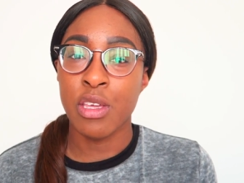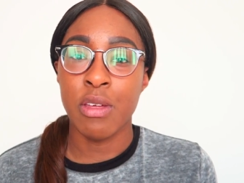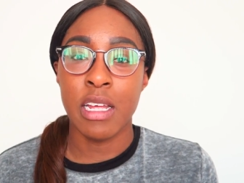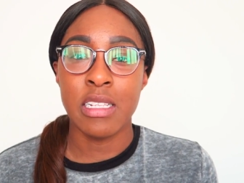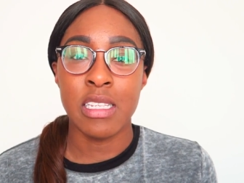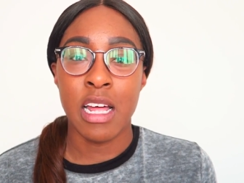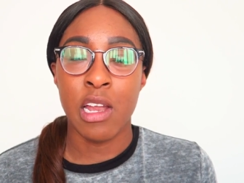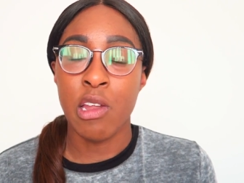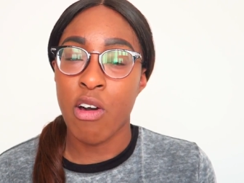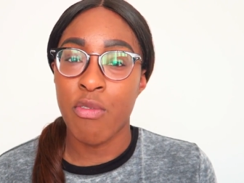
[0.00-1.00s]
units
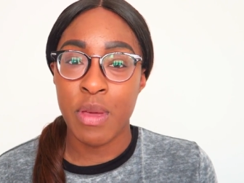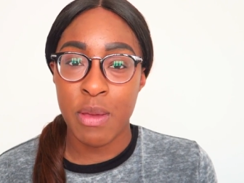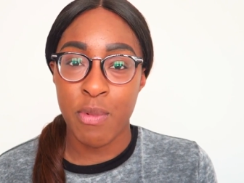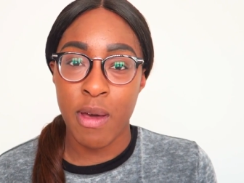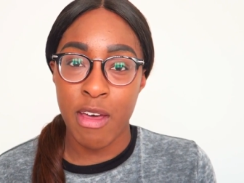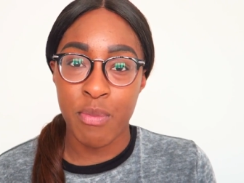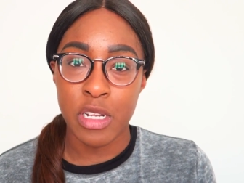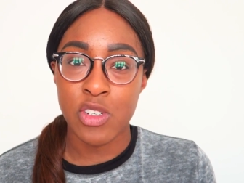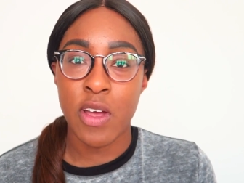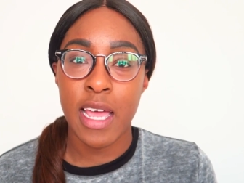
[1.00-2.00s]
that a lot of people have
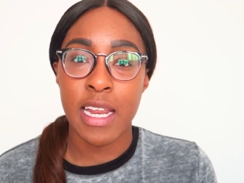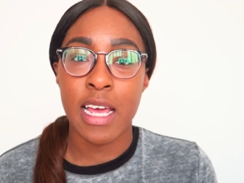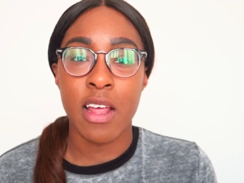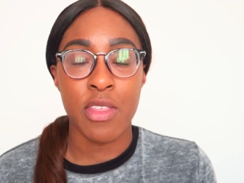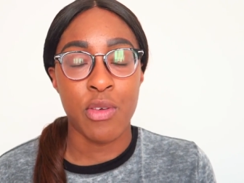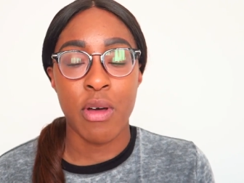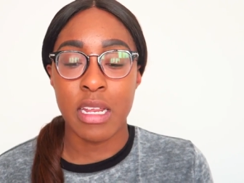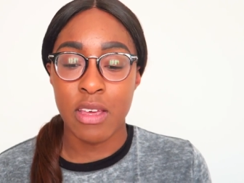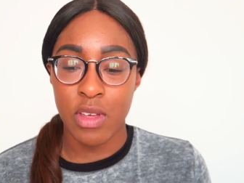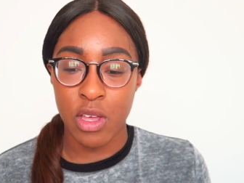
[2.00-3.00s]
been trying, and I thought
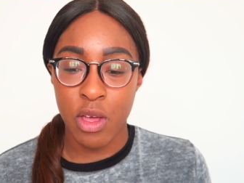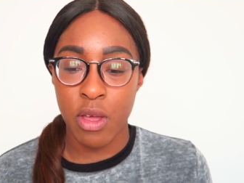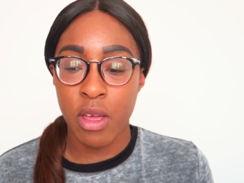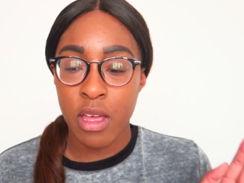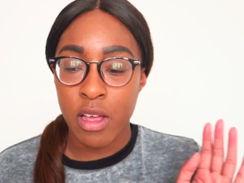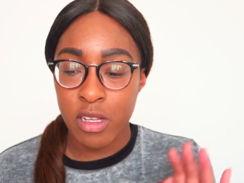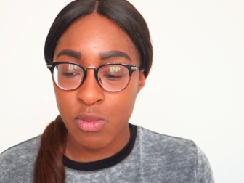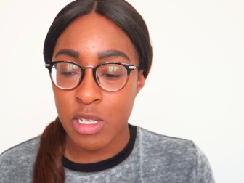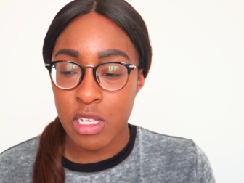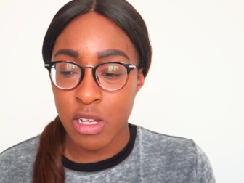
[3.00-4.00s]
I'd give it a go
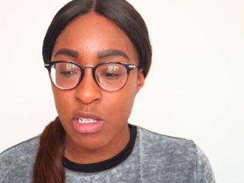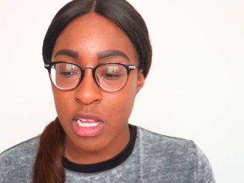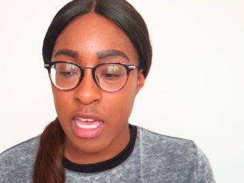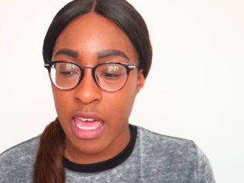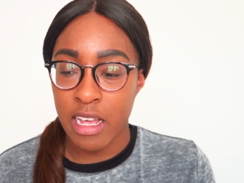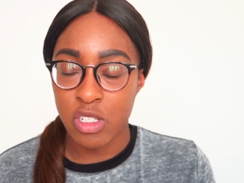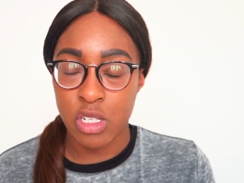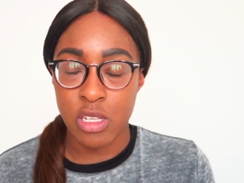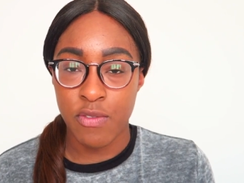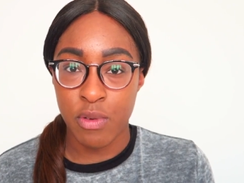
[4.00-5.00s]
because the ones I usually get is
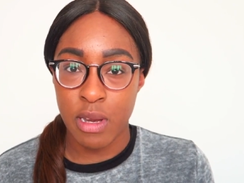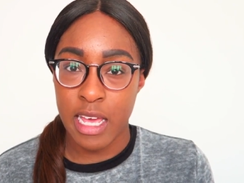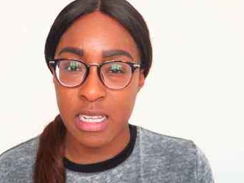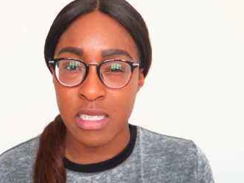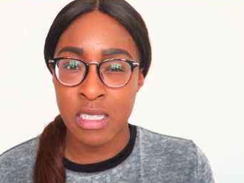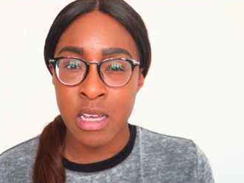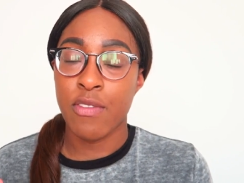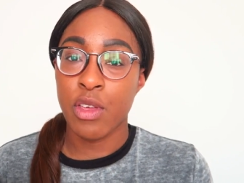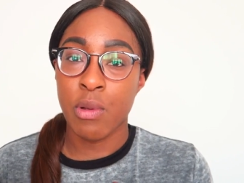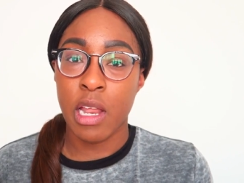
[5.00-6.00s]
just a full lace.
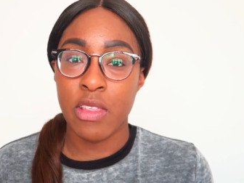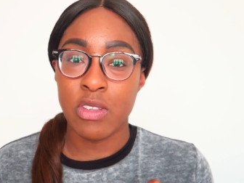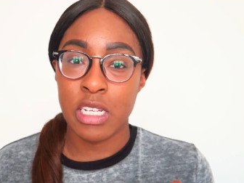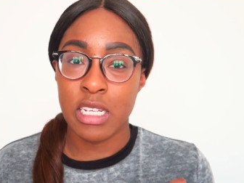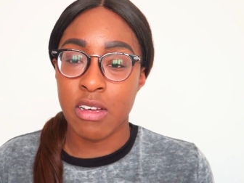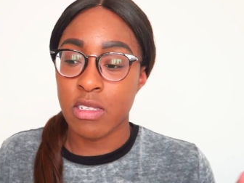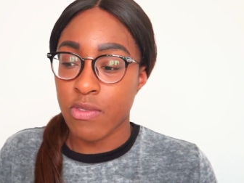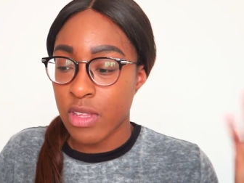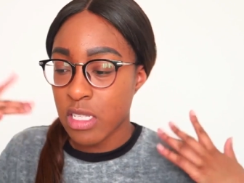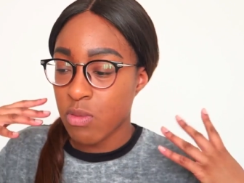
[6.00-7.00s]
If you would like the details
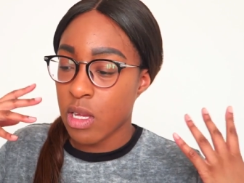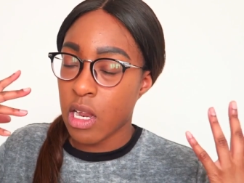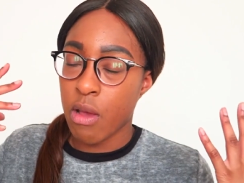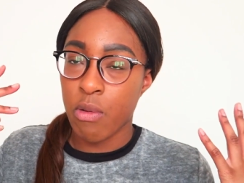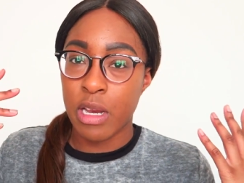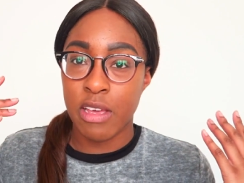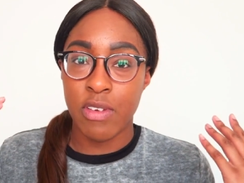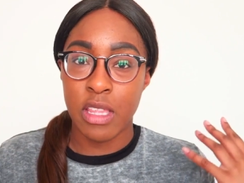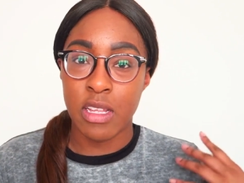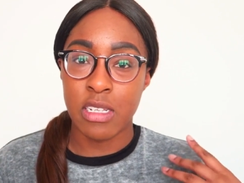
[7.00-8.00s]
of this one, I will
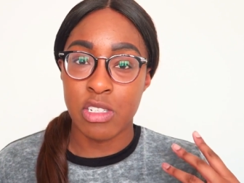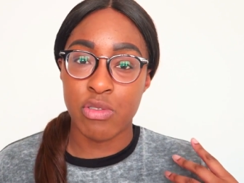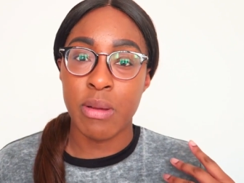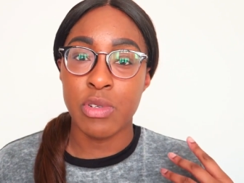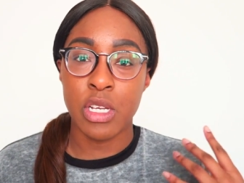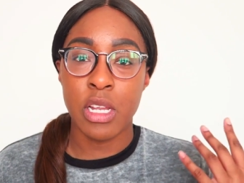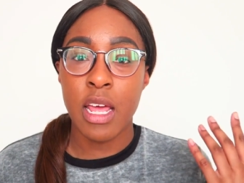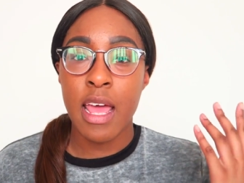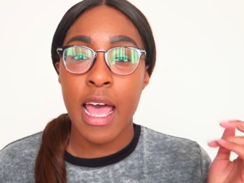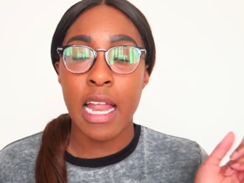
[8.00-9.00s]
leave it in the
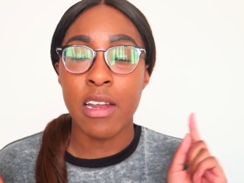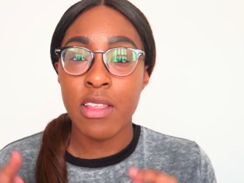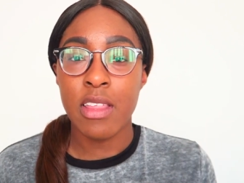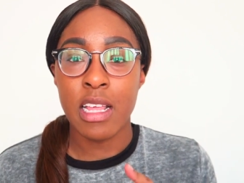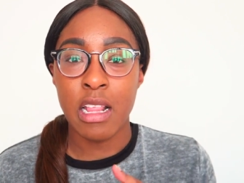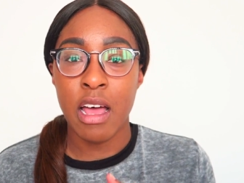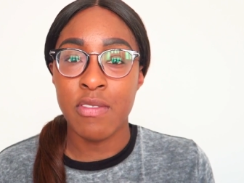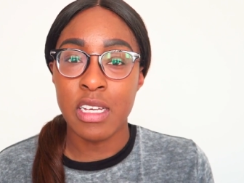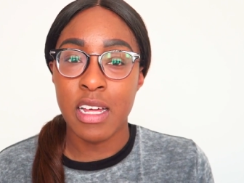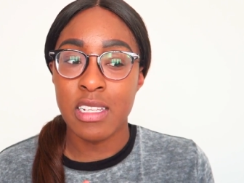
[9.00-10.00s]
description. And another thing that
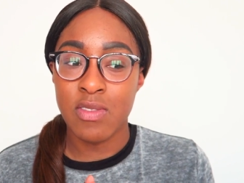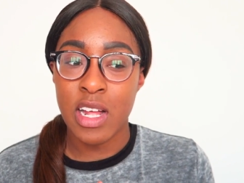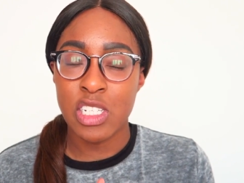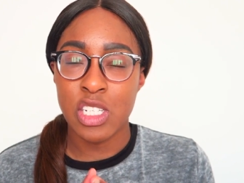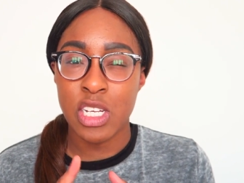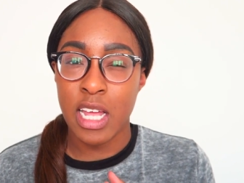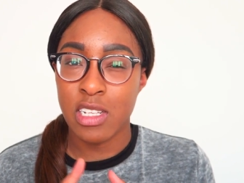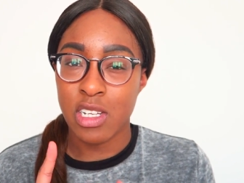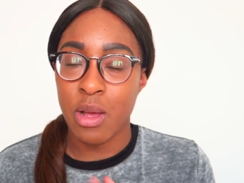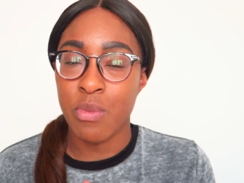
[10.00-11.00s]
I've done is I've actually
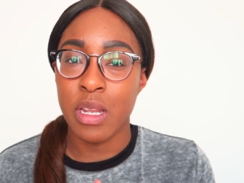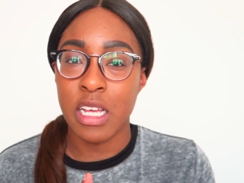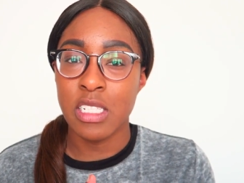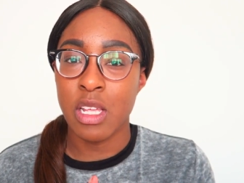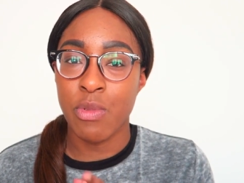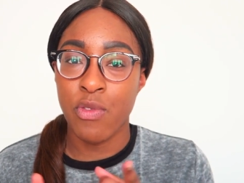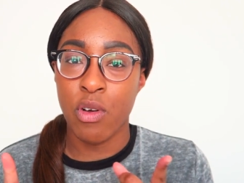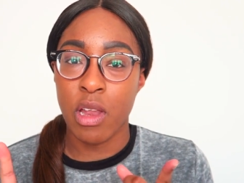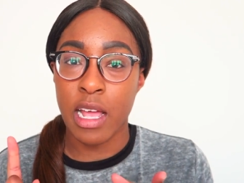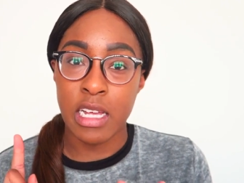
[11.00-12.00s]
changed companies. So
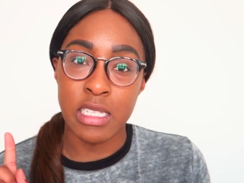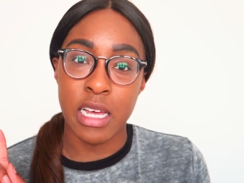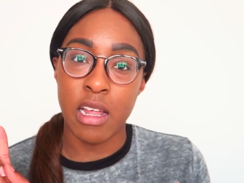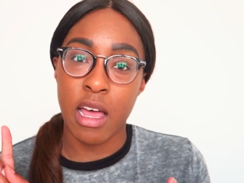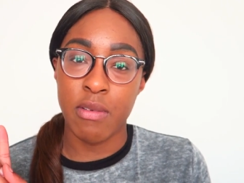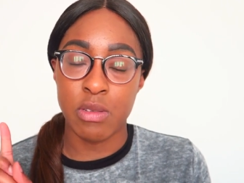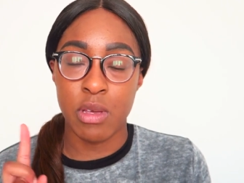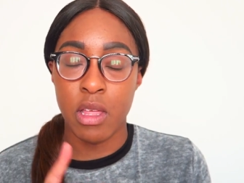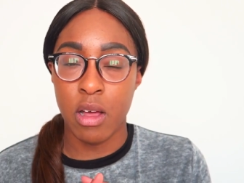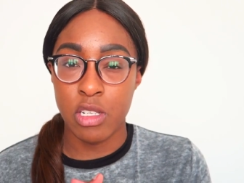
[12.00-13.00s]
before, like I said, I was
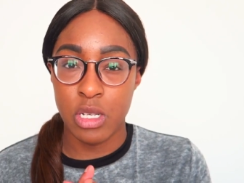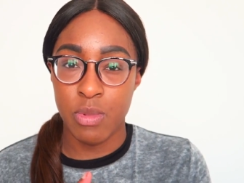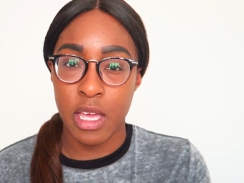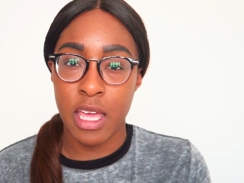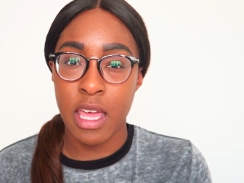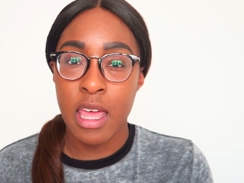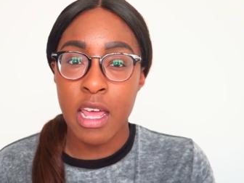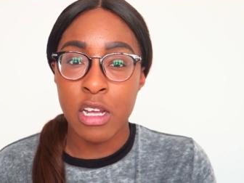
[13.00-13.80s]
with RGP